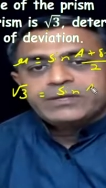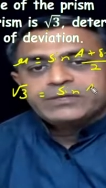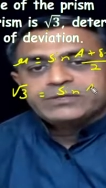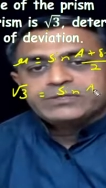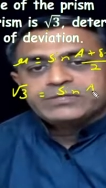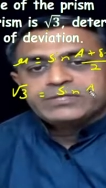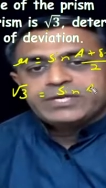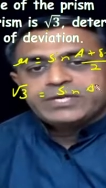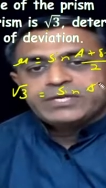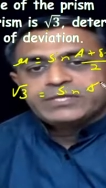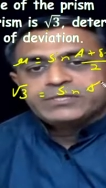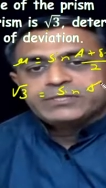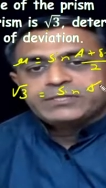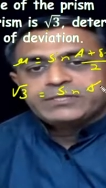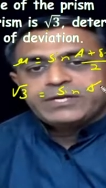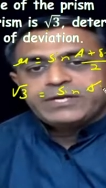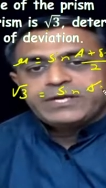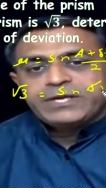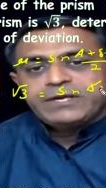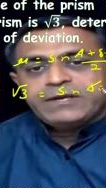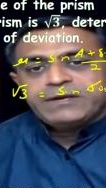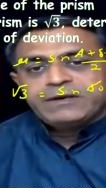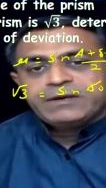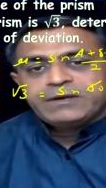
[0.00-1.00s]

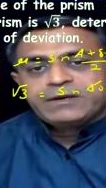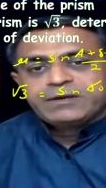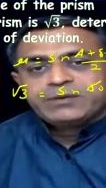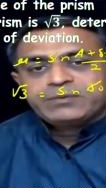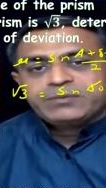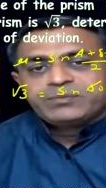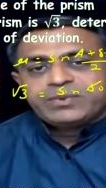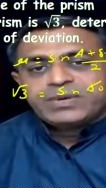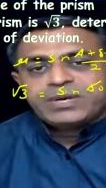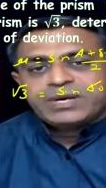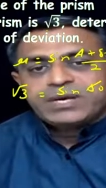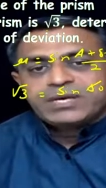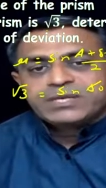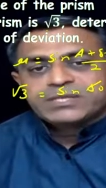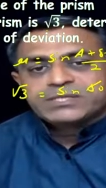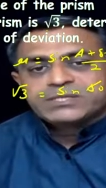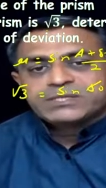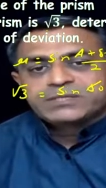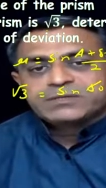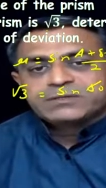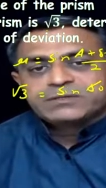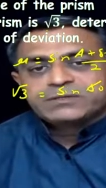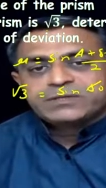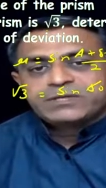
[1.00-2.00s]
60
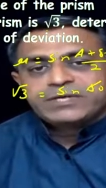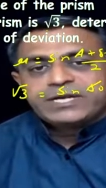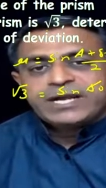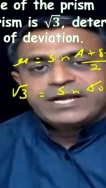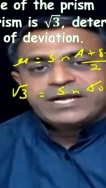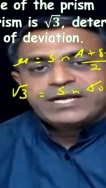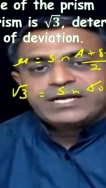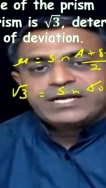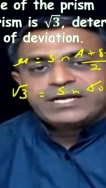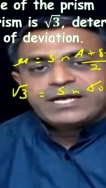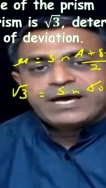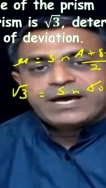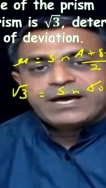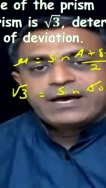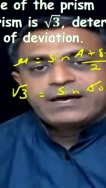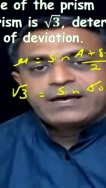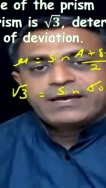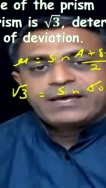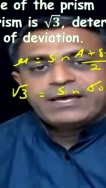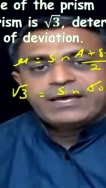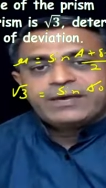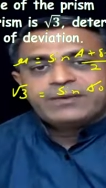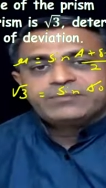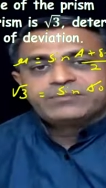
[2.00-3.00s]
plus delta
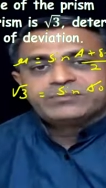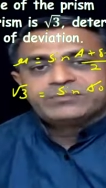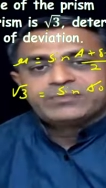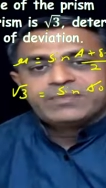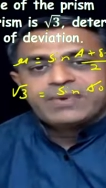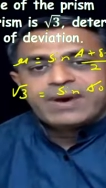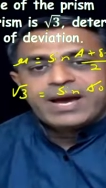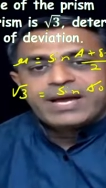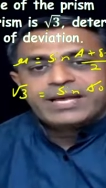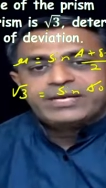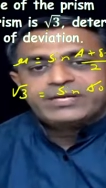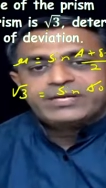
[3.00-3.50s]
m by